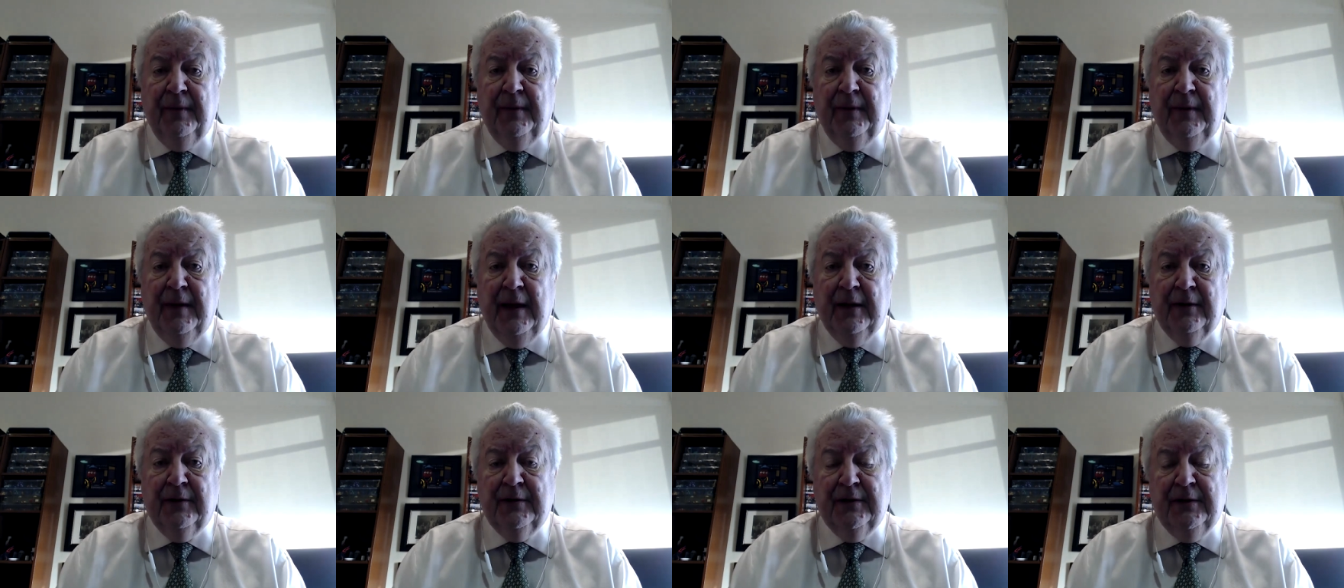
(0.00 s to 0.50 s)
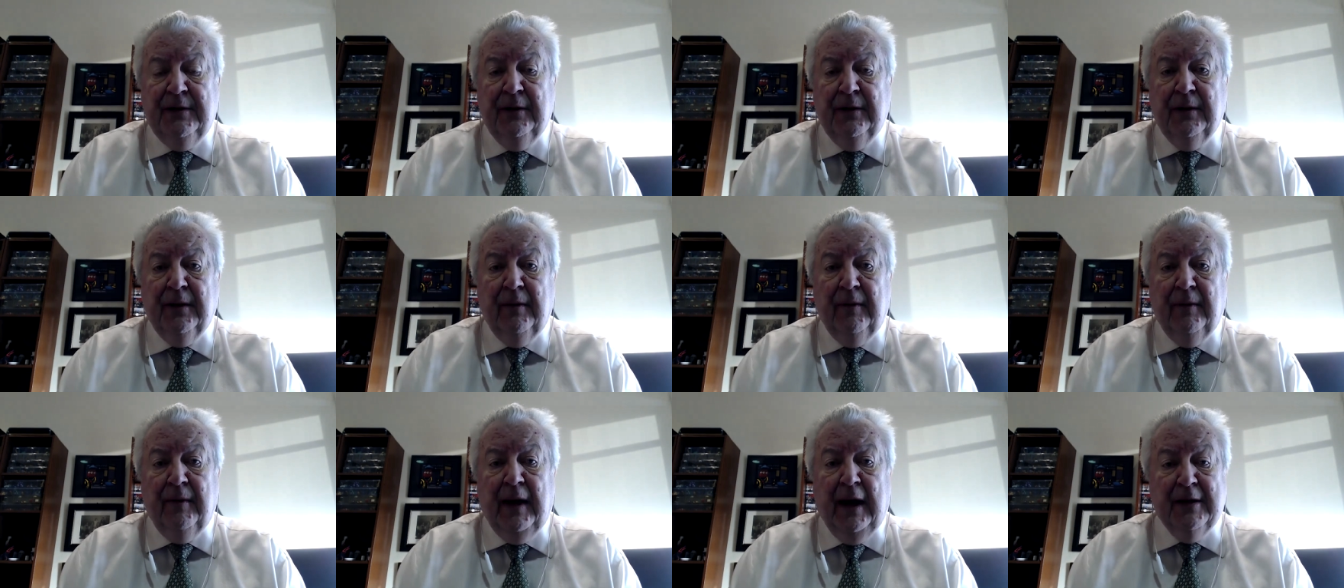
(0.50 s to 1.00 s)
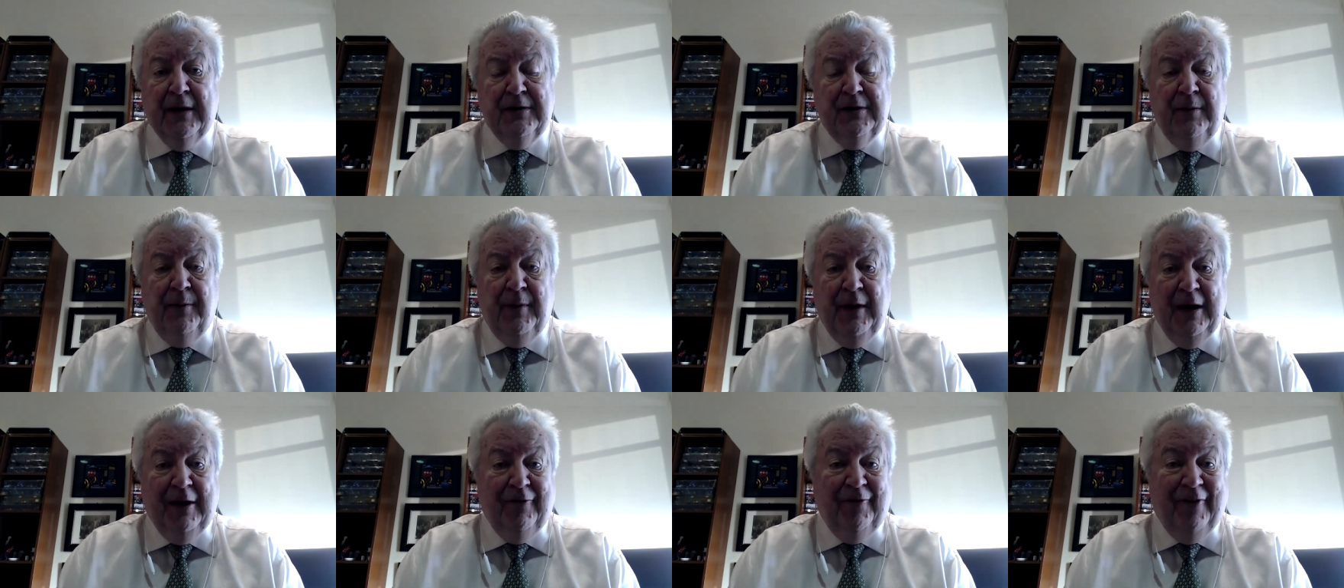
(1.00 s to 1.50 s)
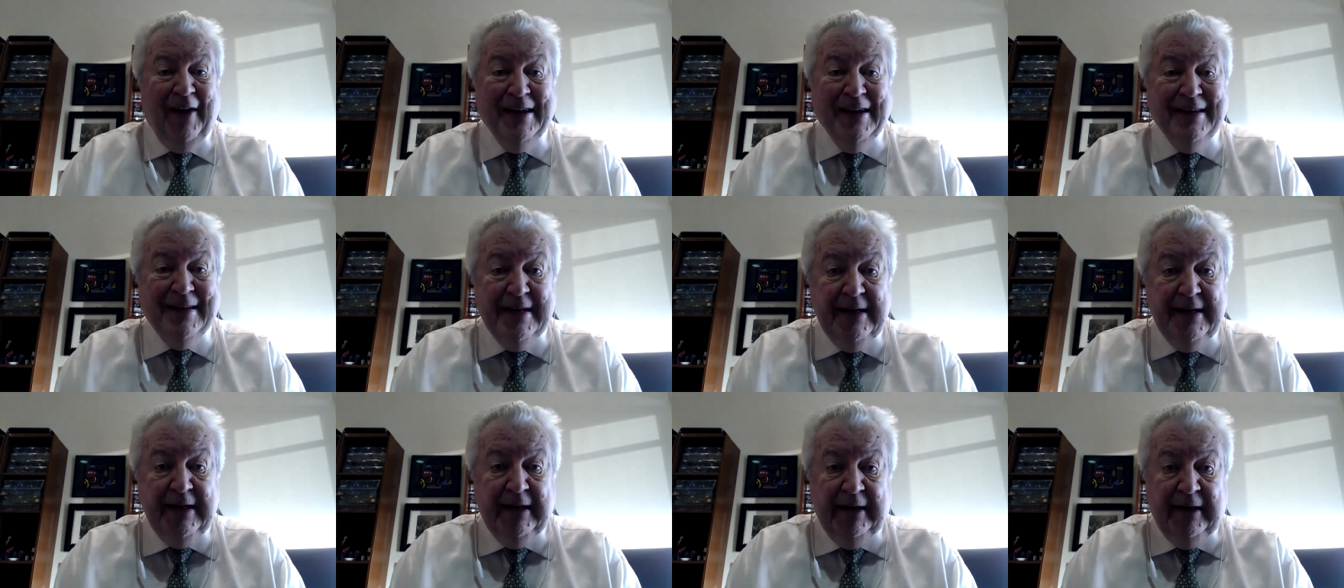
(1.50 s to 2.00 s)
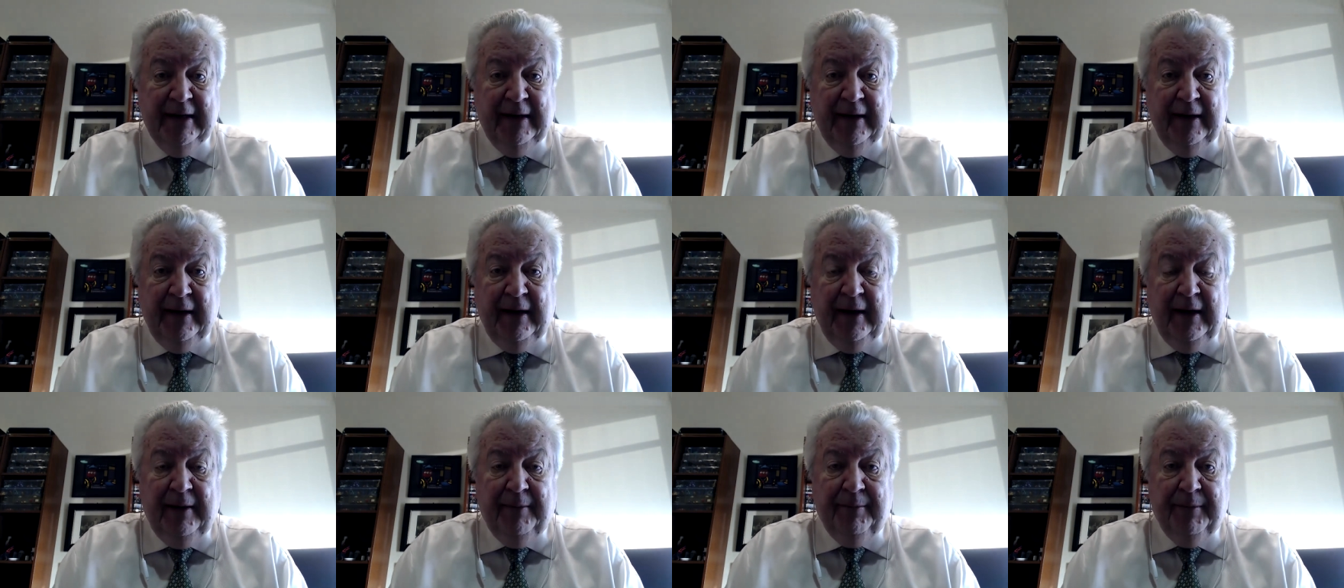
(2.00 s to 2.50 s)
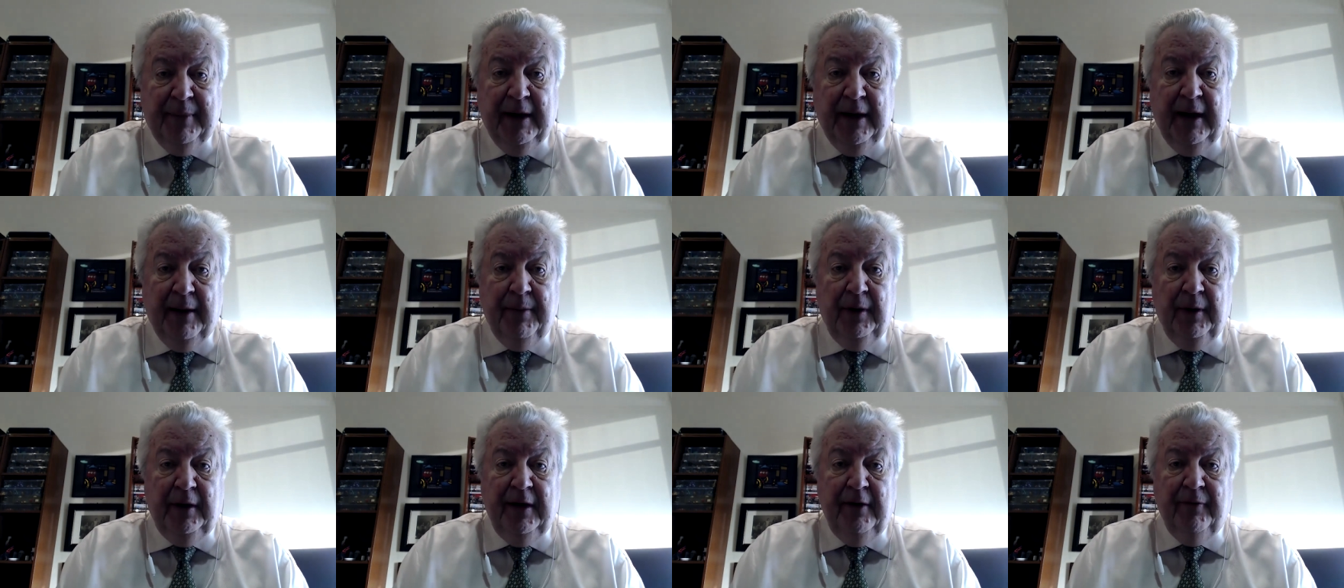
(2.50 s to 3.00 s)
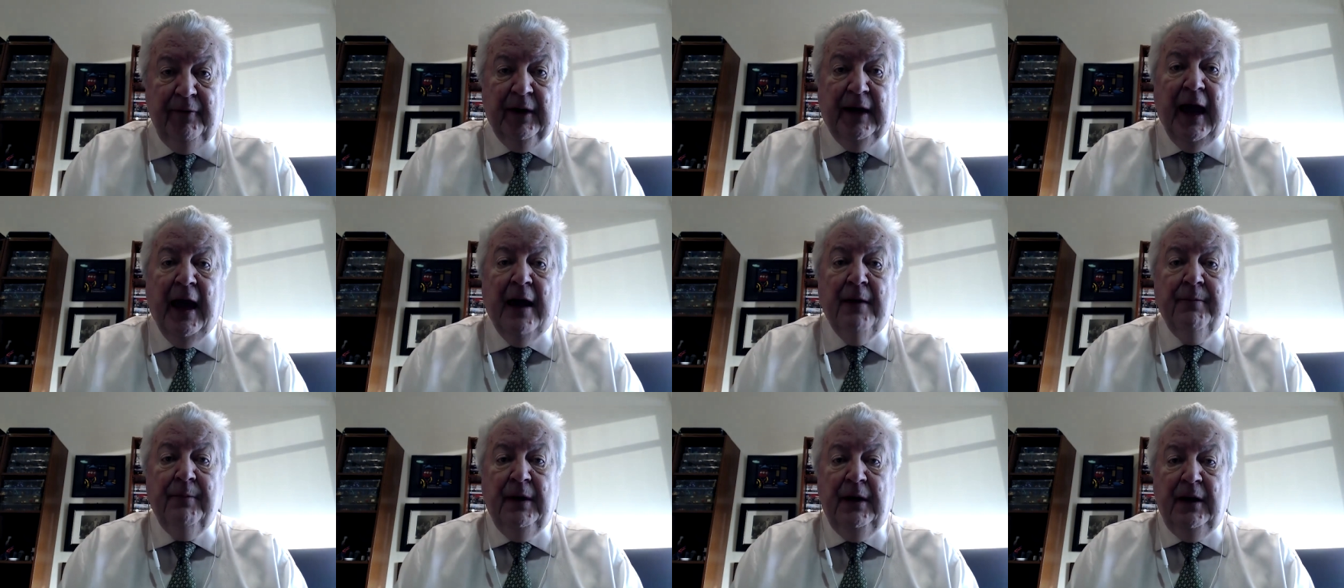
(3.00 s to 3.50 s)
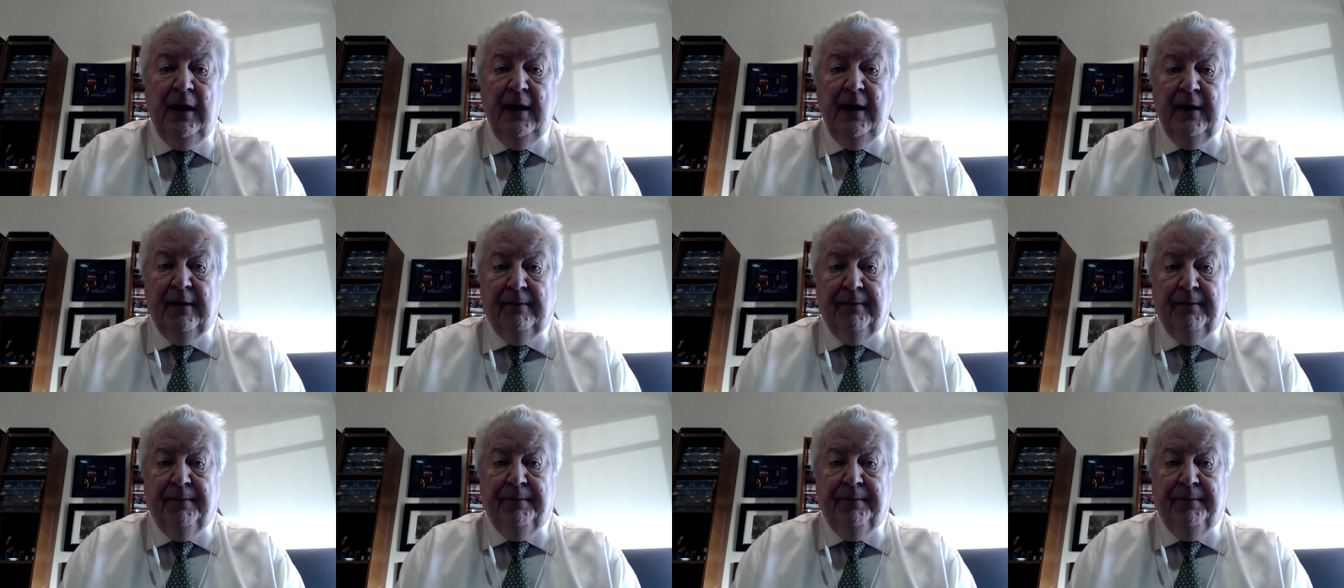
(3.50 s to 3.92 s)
that still has to be invented. But I believe it can be done.